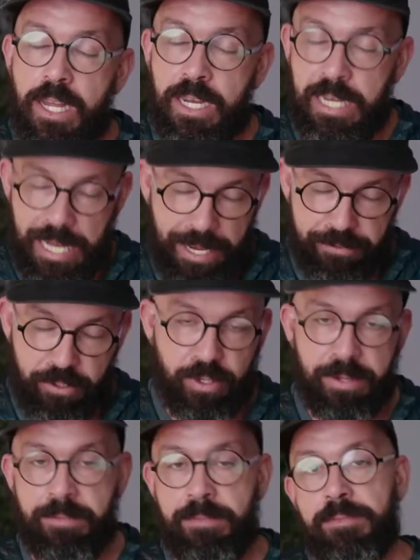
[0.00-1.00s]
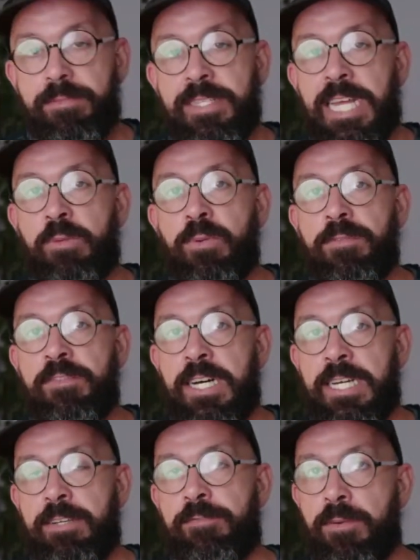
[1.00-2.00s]
live stream that we've
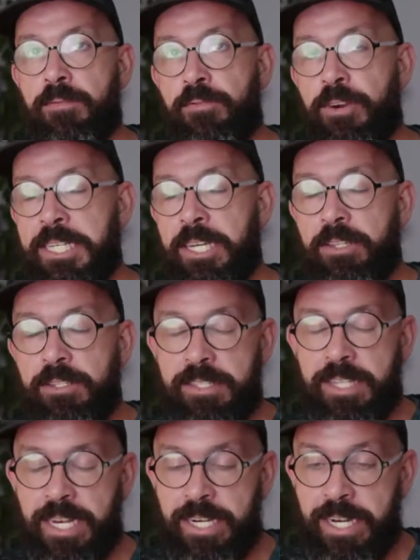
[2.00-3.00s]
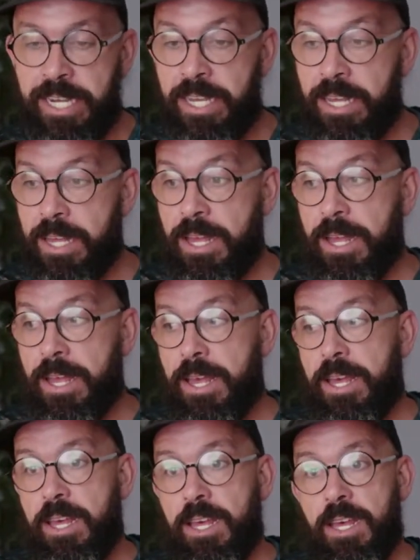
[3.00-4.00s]
done from Friday to Saturday.
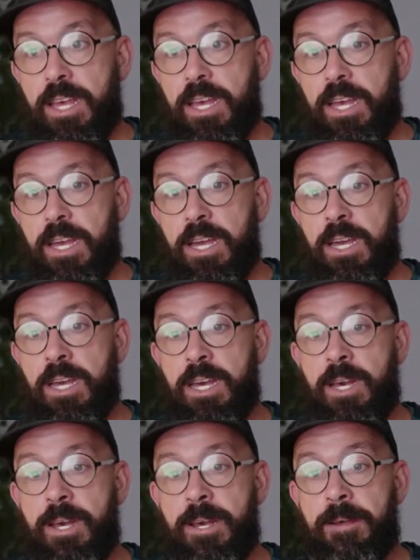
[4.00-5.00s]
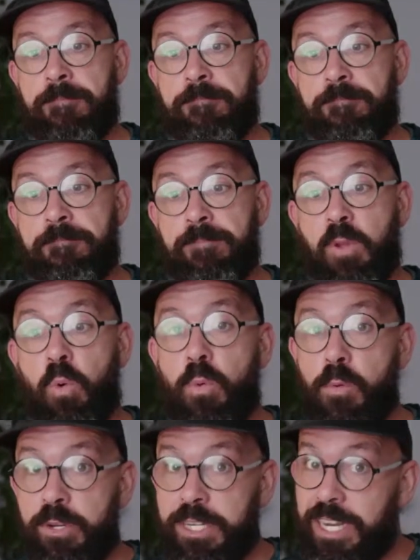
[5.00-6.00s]

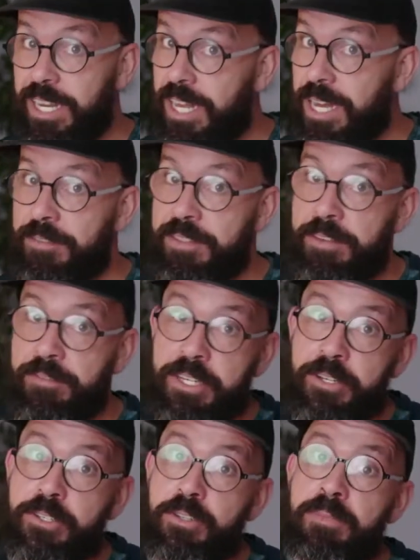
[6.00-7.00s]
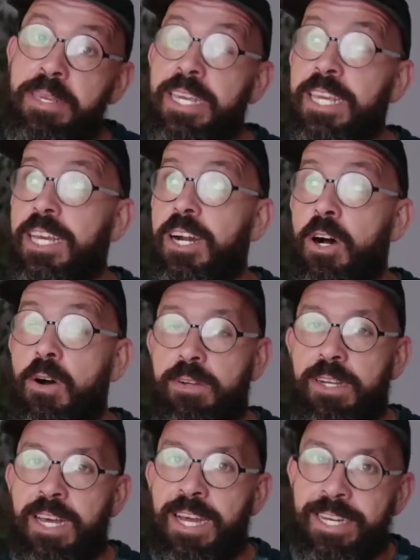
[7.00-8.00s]
We would love the video to be
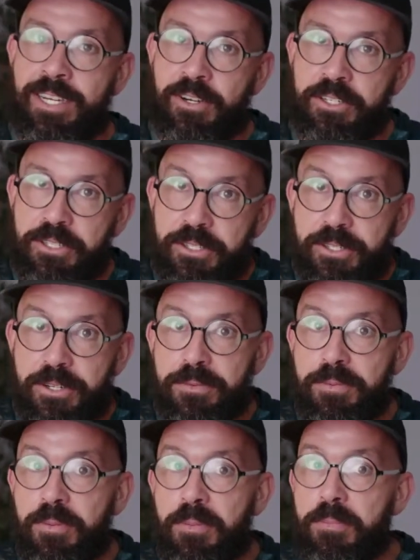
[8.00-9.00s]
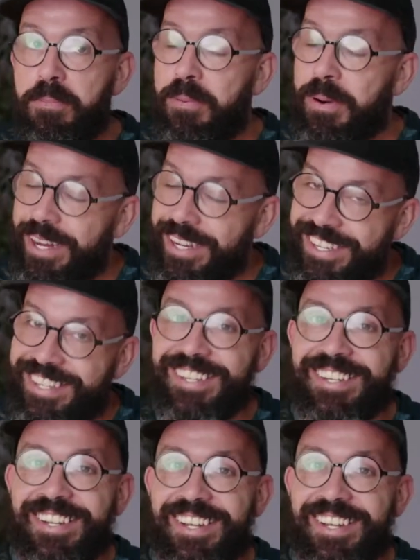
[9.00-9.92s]
online on YouTube, but